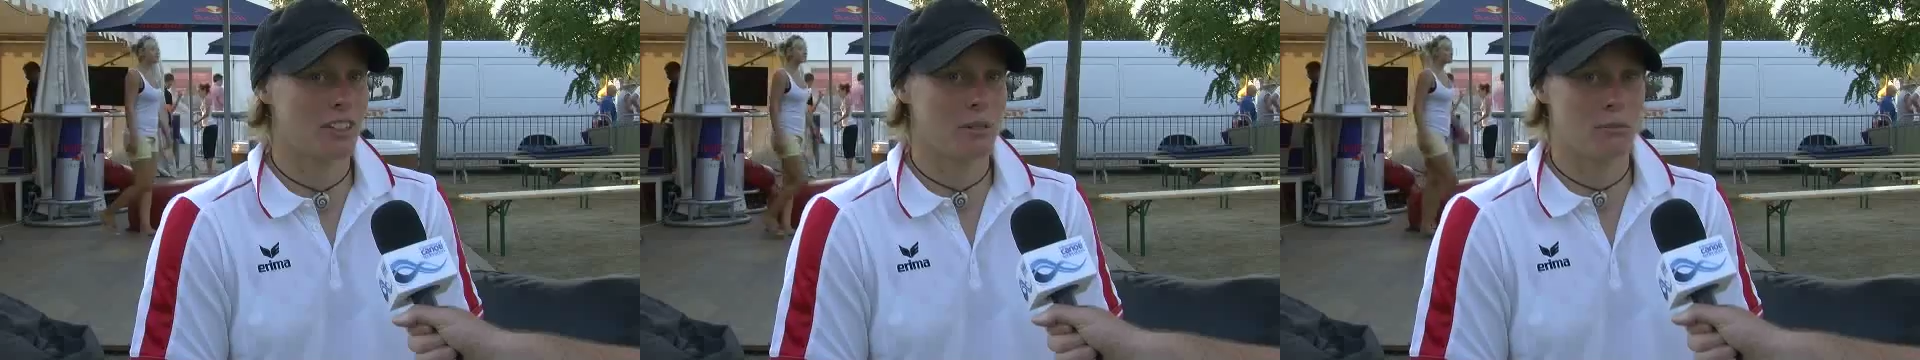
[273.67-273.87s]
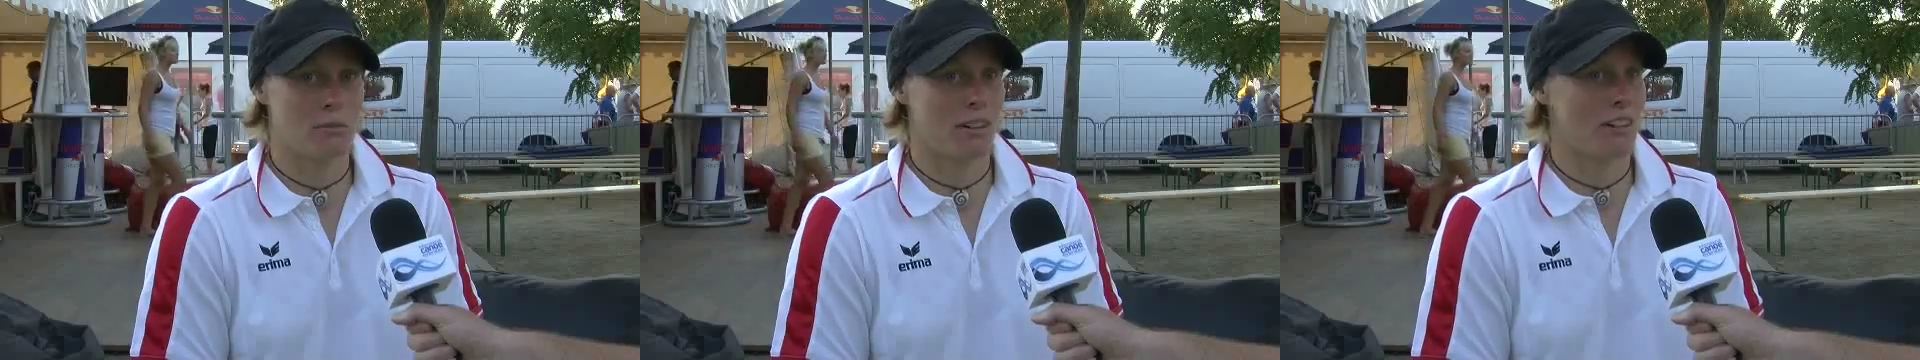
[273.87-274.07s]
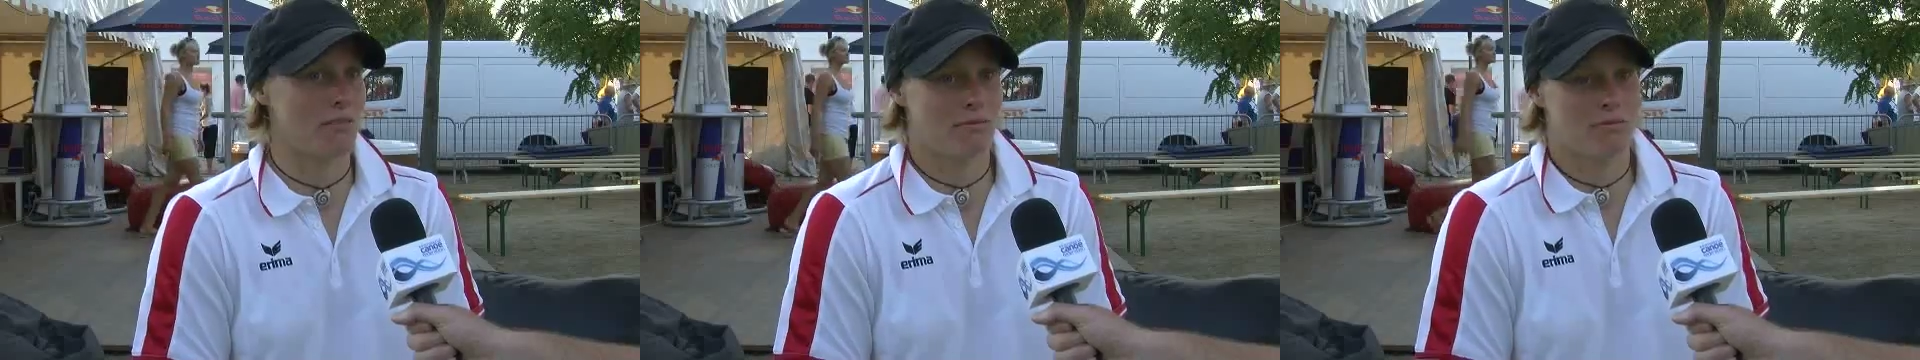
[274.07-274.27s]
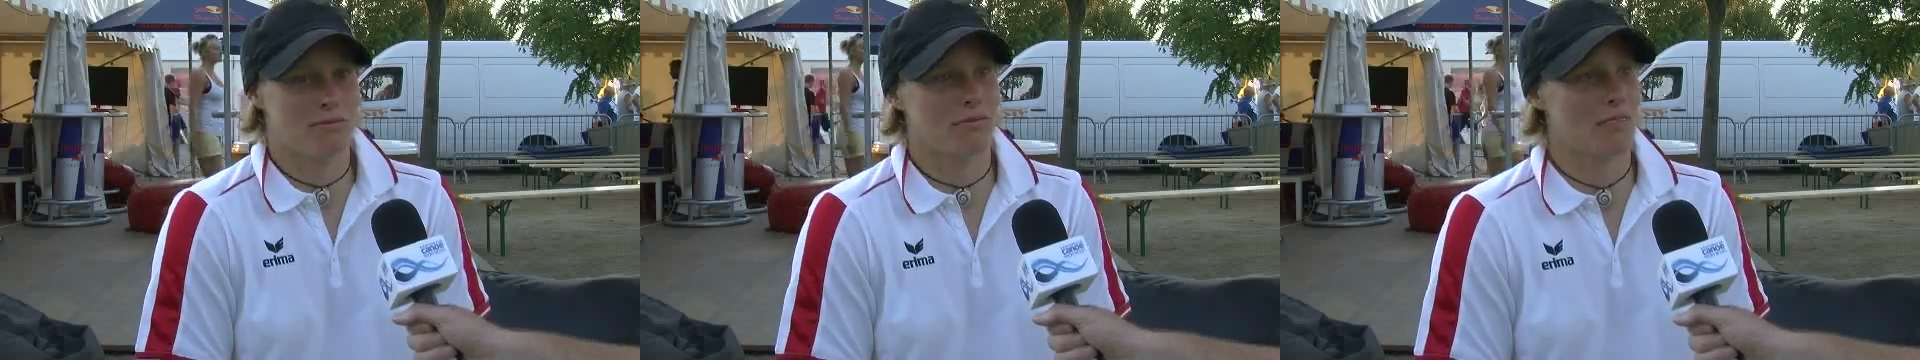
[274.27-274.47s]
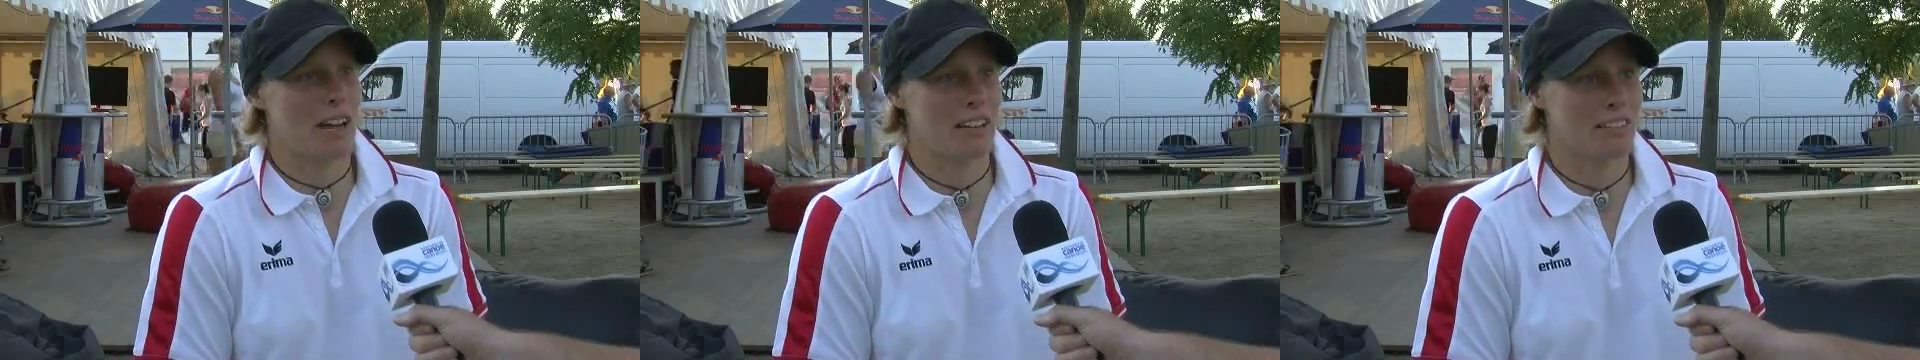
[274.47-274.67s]
them, I,
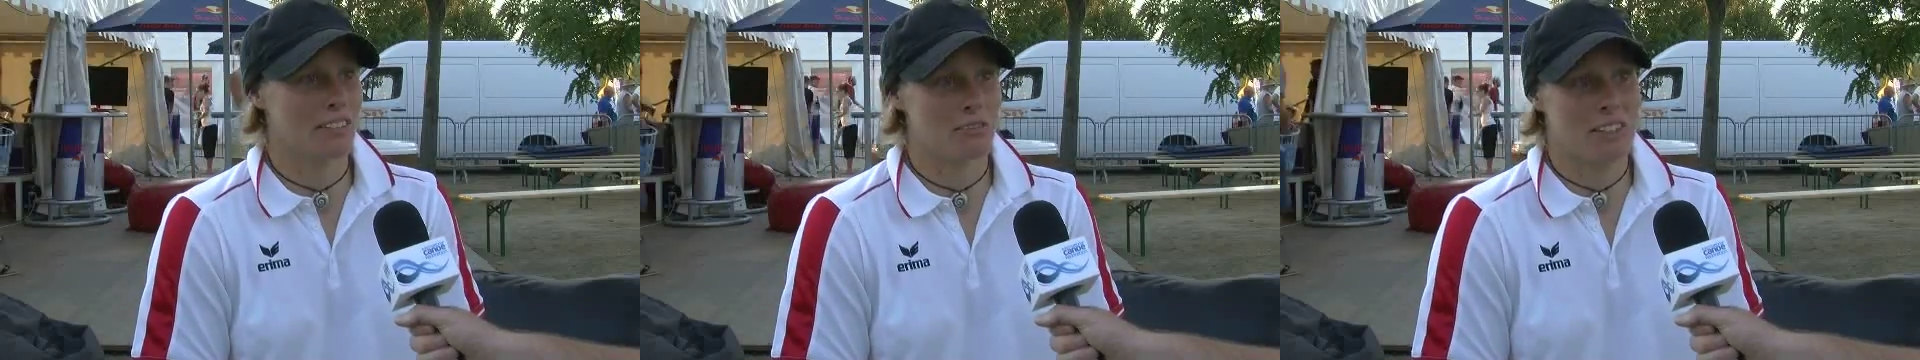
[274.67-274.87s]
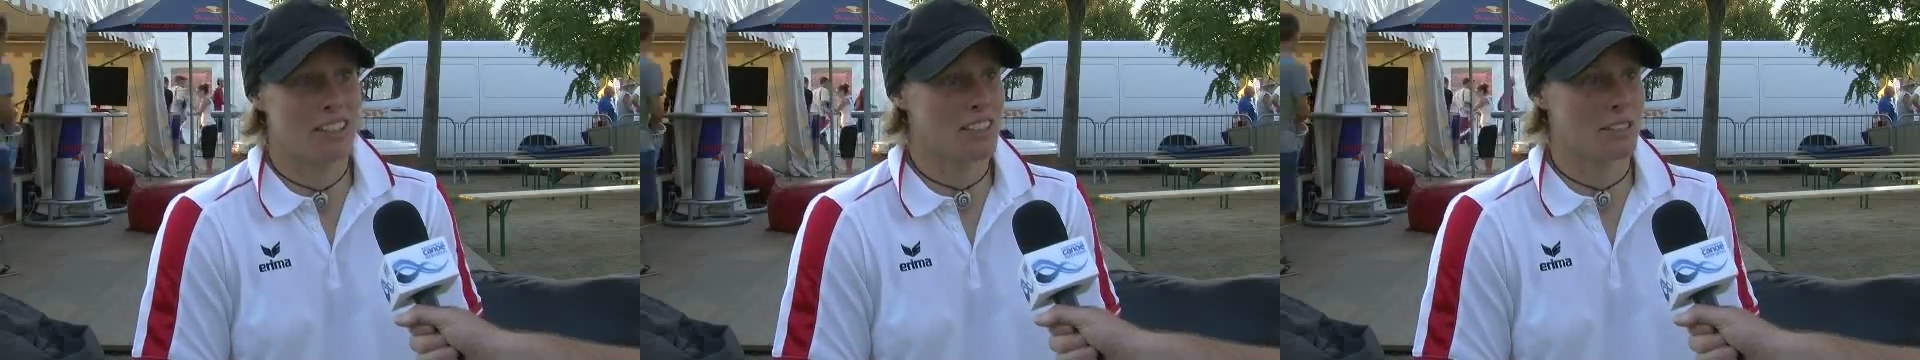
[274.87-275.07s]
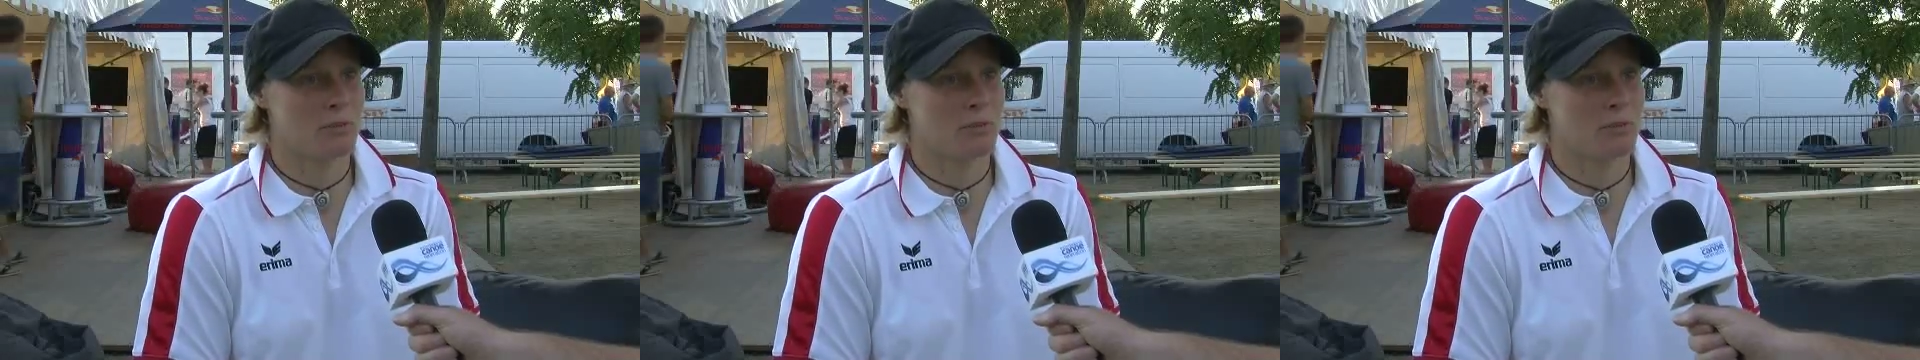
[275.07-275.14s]
would advise